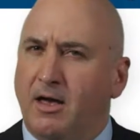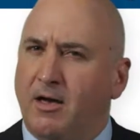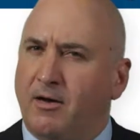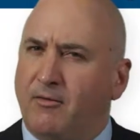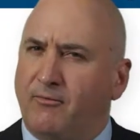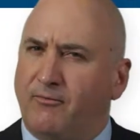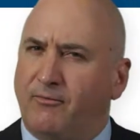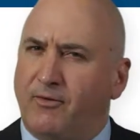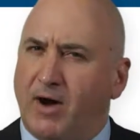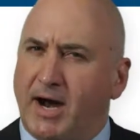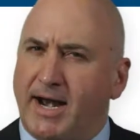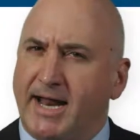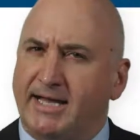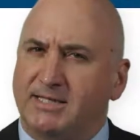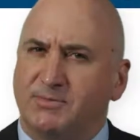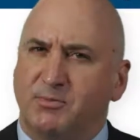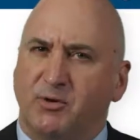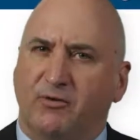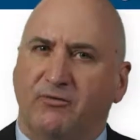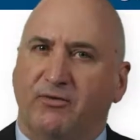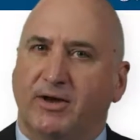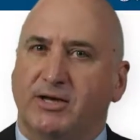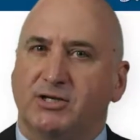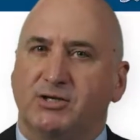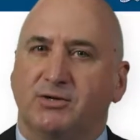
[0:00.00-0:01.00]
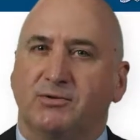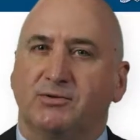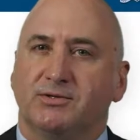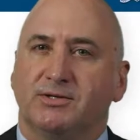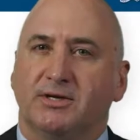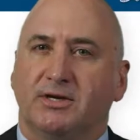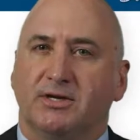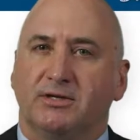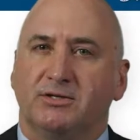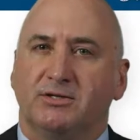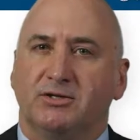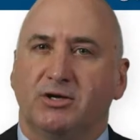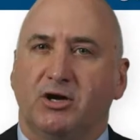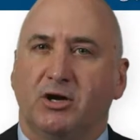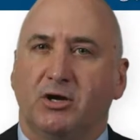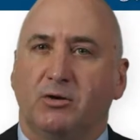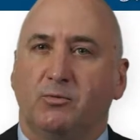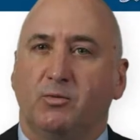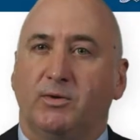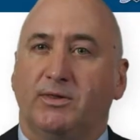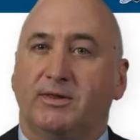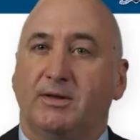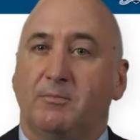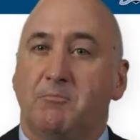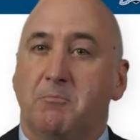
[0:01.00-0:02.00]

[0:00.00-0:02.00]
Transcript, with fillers: Finance professionals are concerned with the